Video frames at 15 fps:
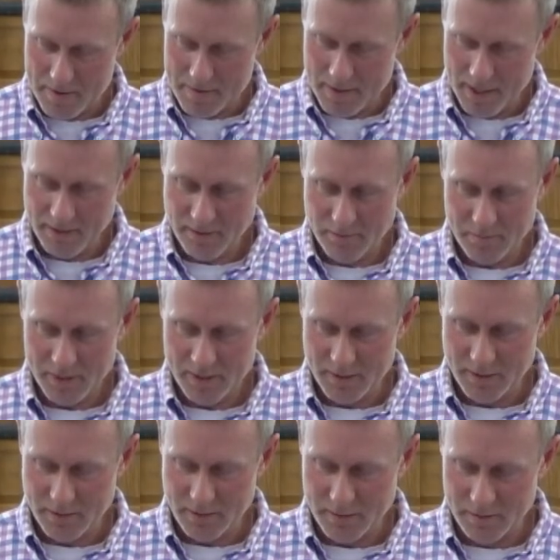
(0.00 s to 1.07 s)
Adrian
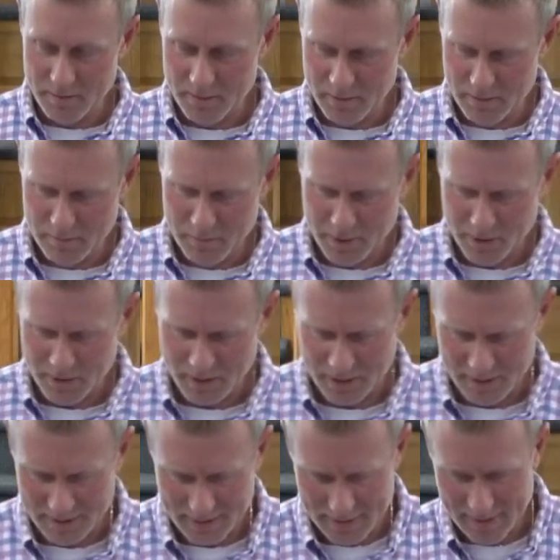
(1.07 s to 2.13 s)
mentioned
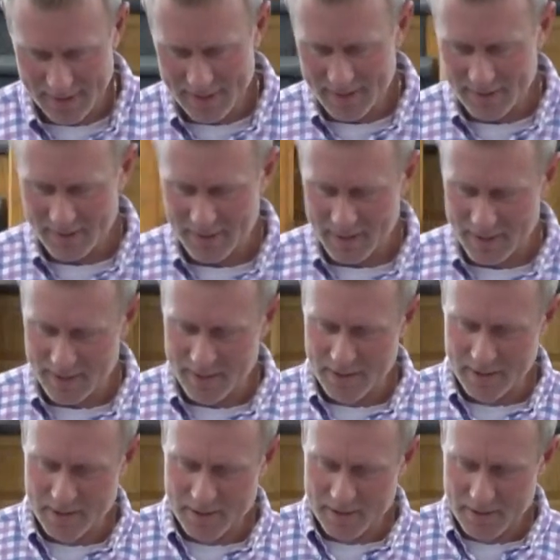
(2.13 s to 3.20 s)
that he didn't say
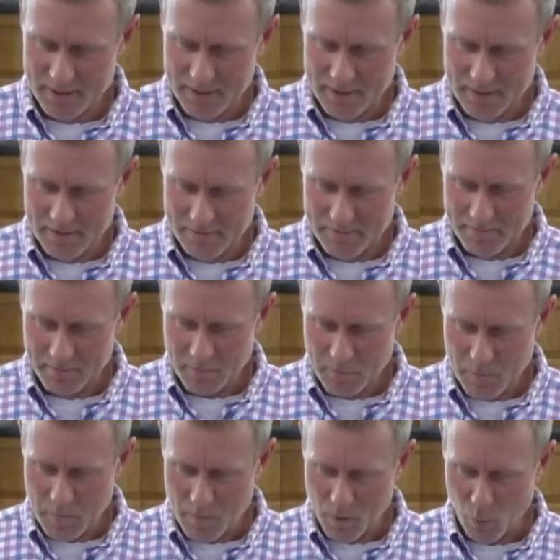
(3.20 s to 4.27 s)

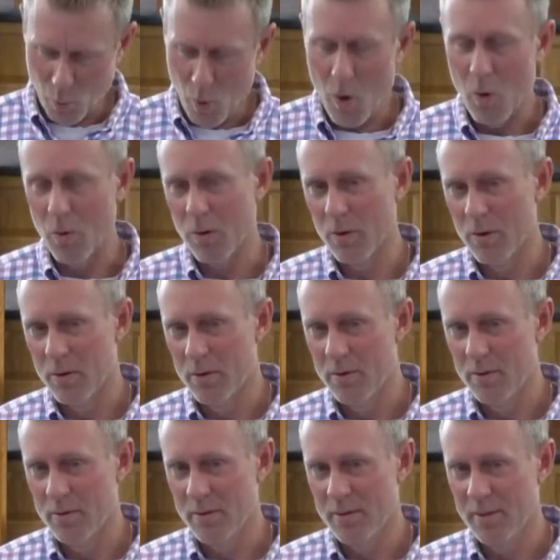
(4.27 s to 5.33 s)
walk
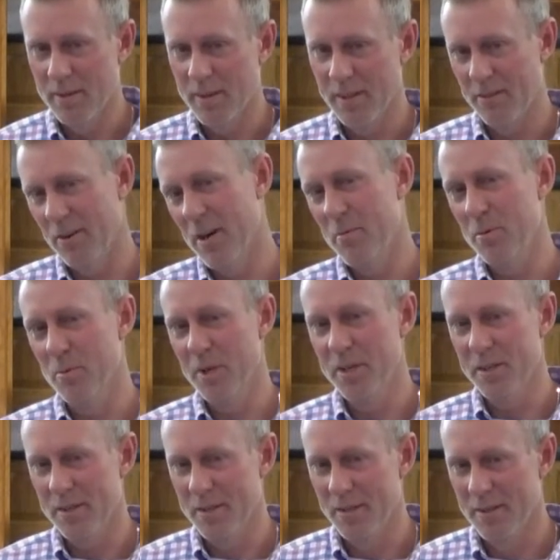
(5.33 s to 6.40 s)
and grab your
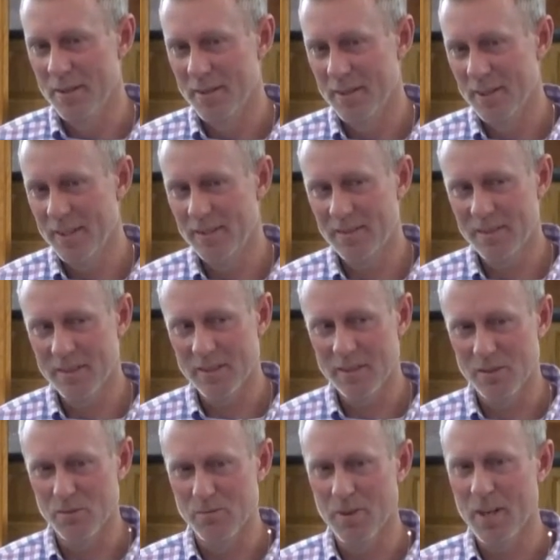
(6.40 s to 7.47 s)
bed. He said
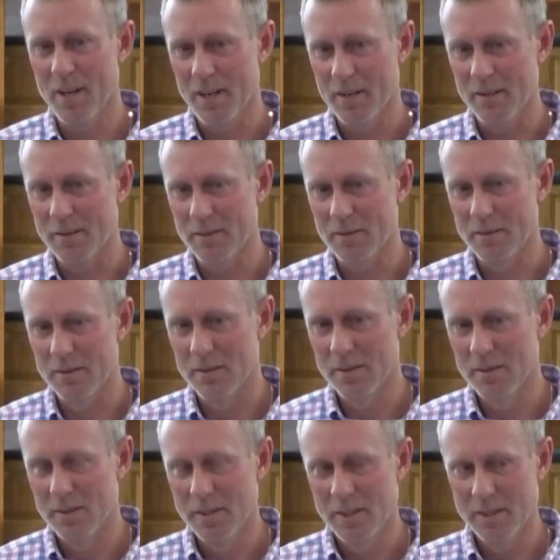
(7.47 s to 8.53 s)
to rise
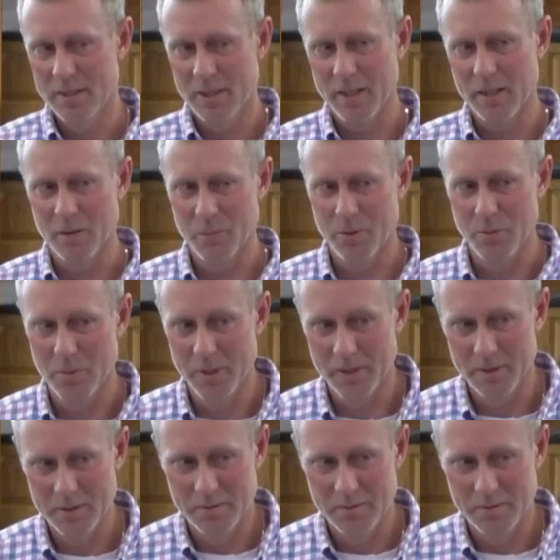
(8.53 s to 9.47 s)
and take up your bed.